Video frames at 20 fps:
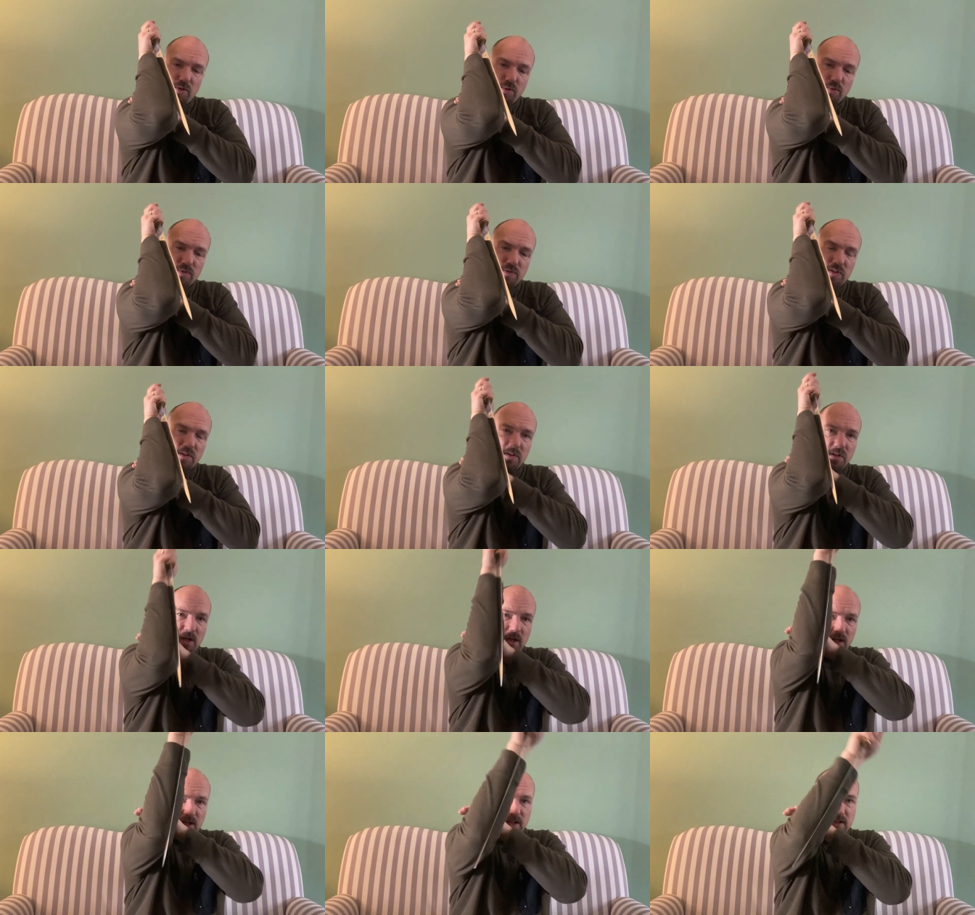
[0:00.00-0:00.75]
use it
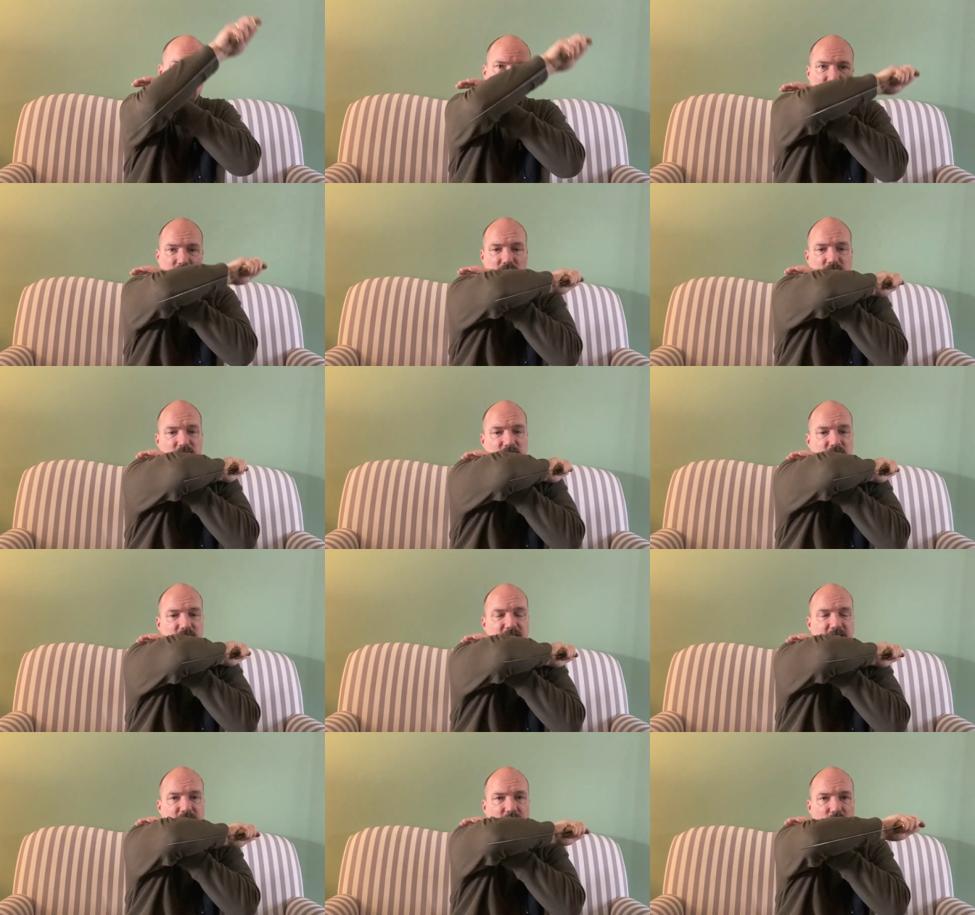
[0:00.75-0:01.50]
in this
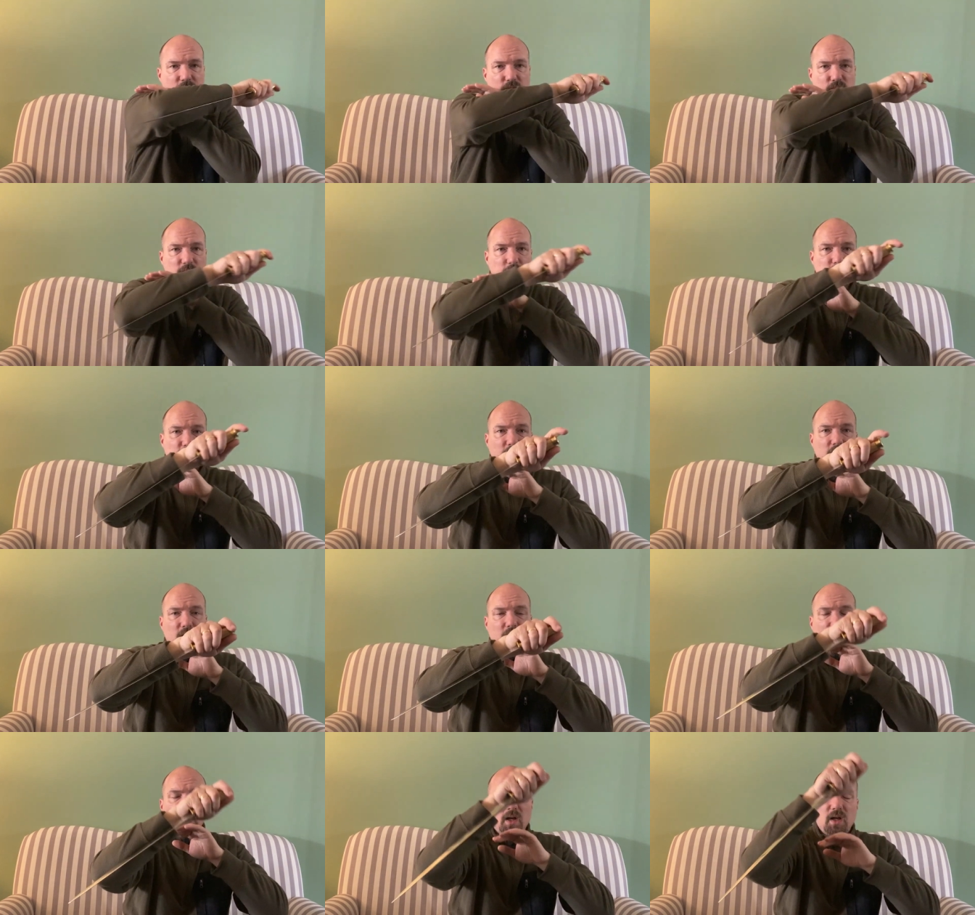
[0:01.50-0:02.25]
dagger grip,
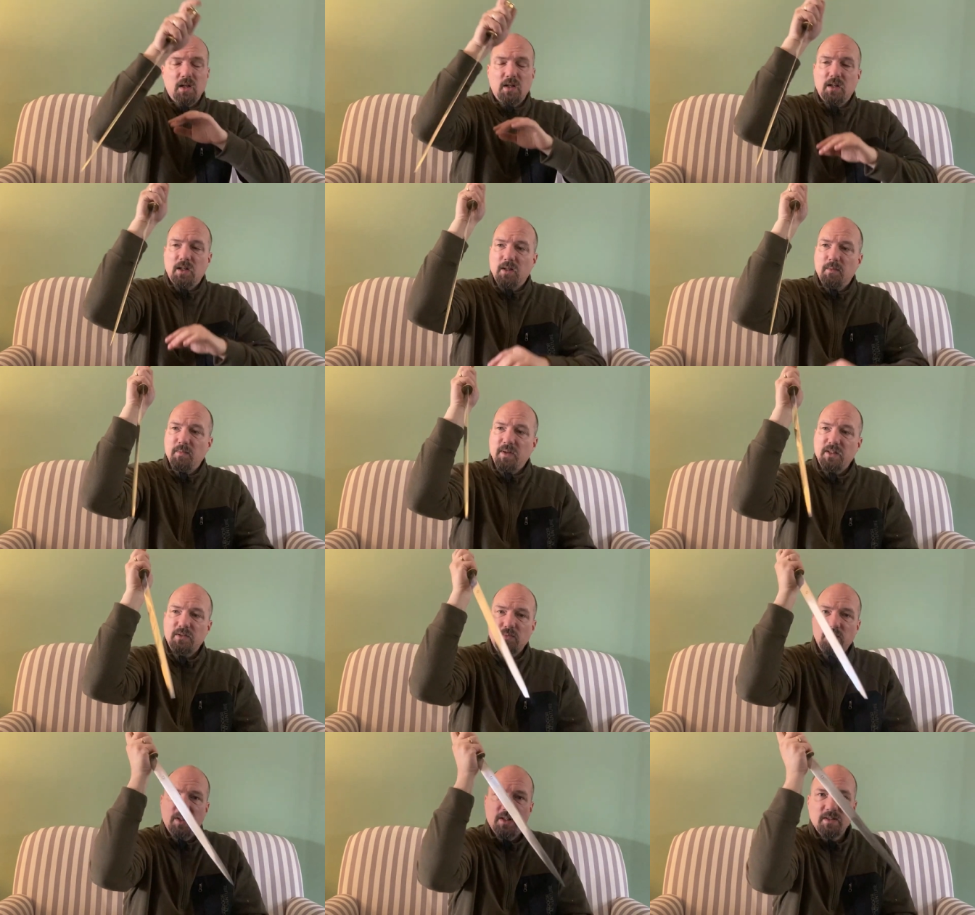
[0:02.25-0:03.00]
um,
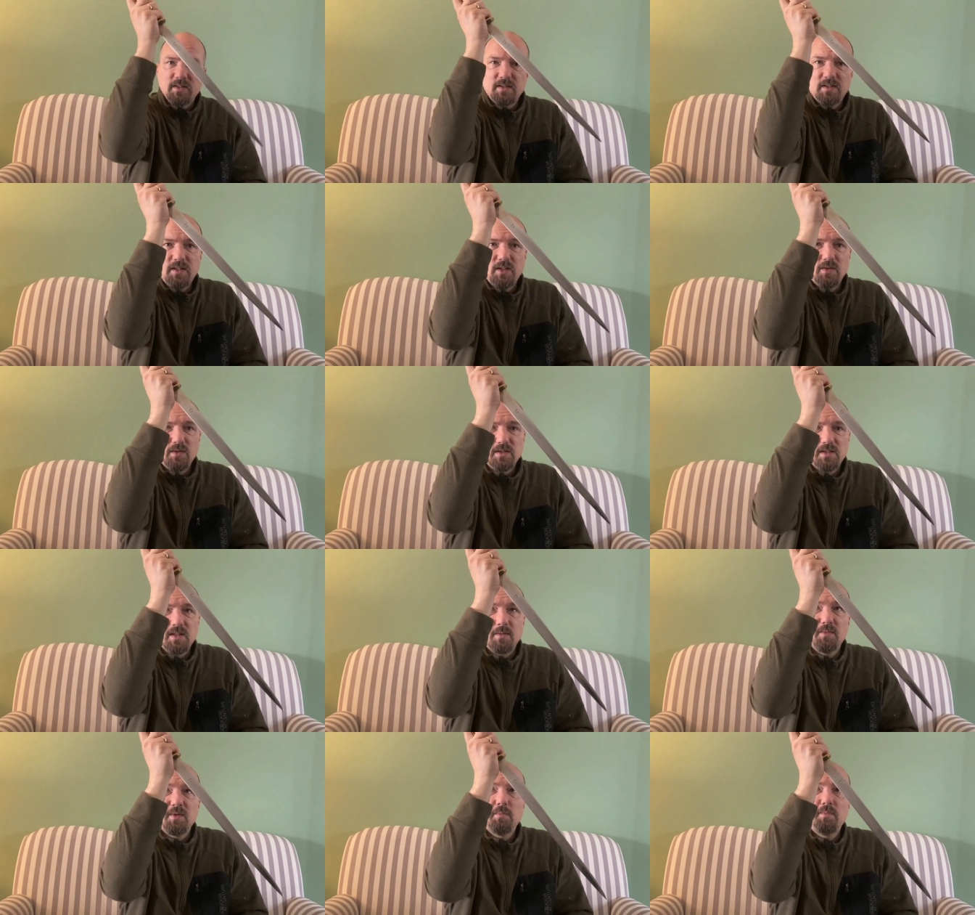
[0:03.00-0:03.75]
as we can see on
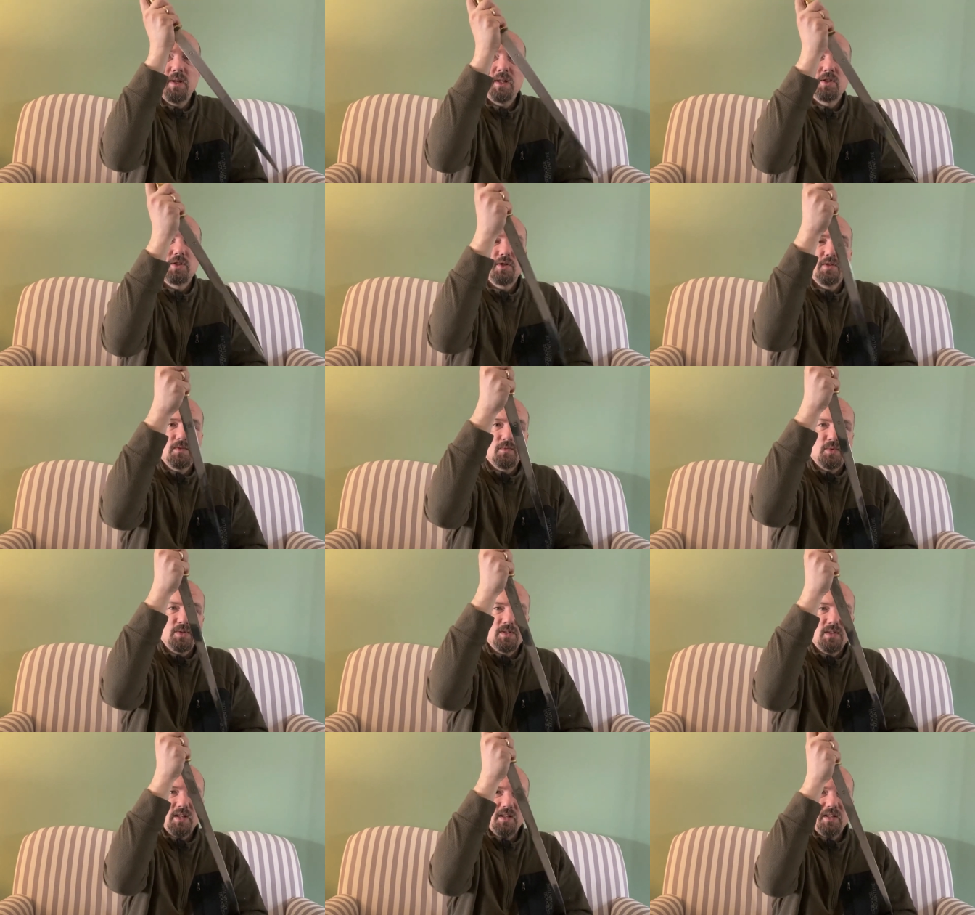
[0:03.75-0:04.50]
some depictions
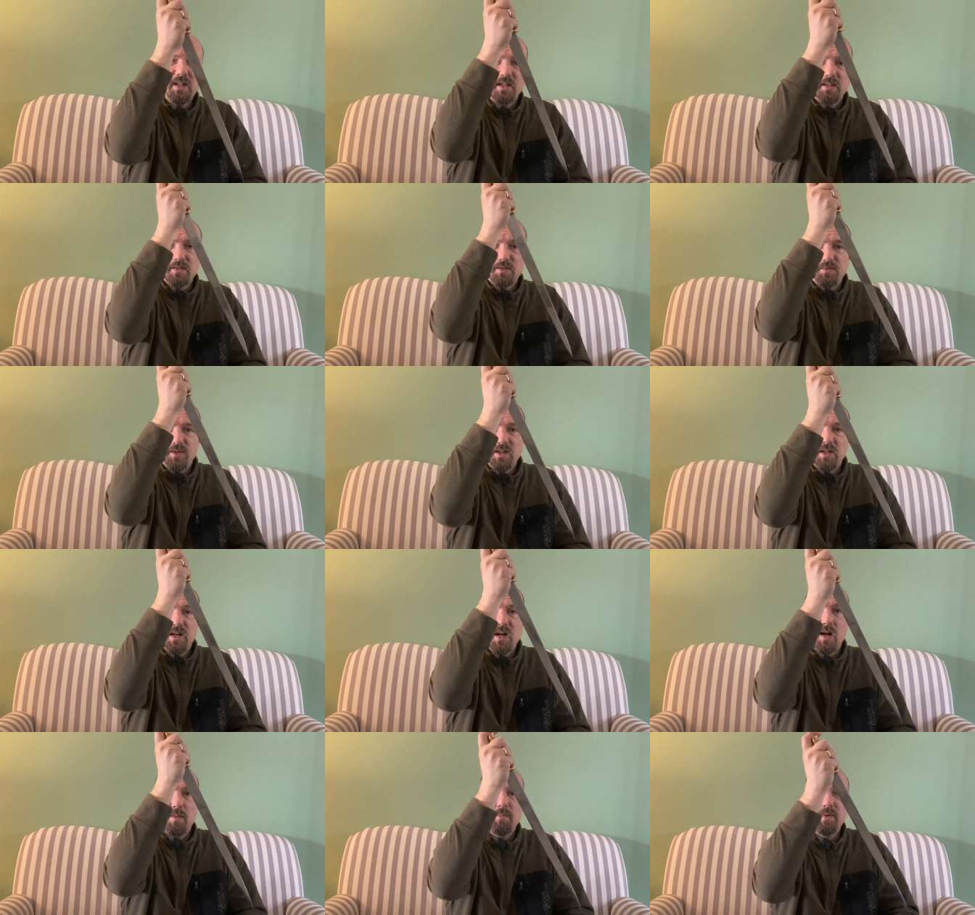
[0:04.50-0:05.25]
with the index
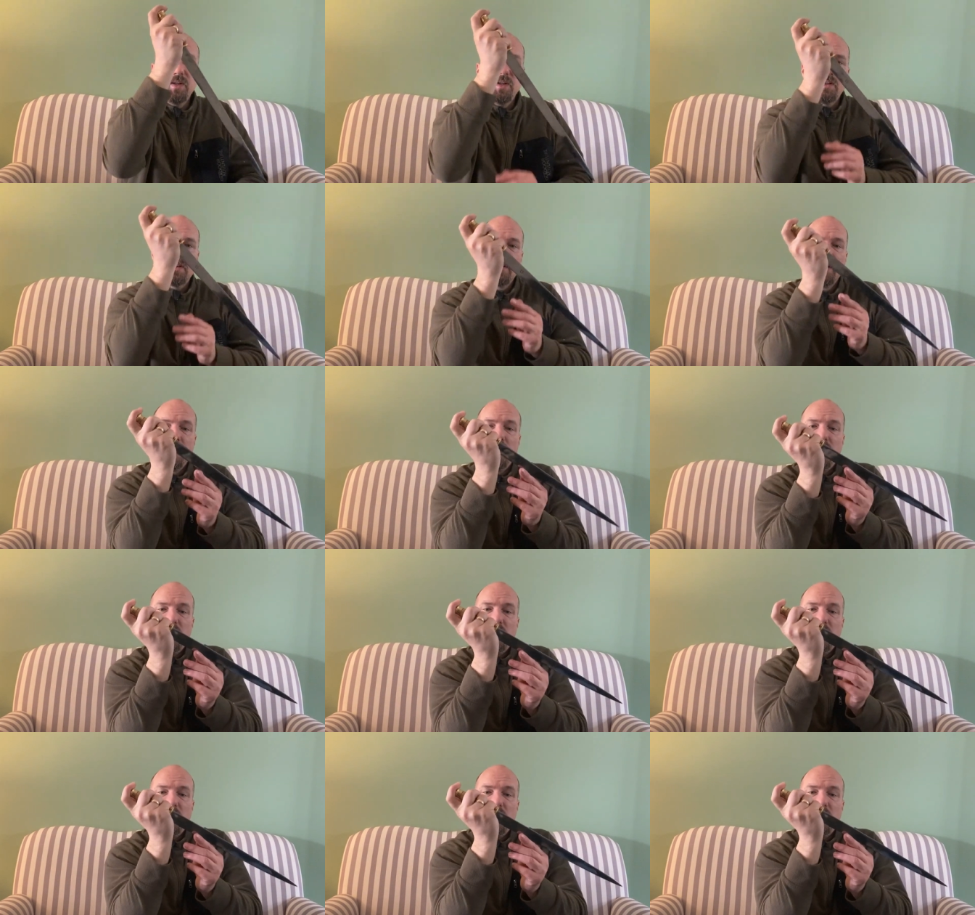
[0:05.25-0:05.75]
finger up here.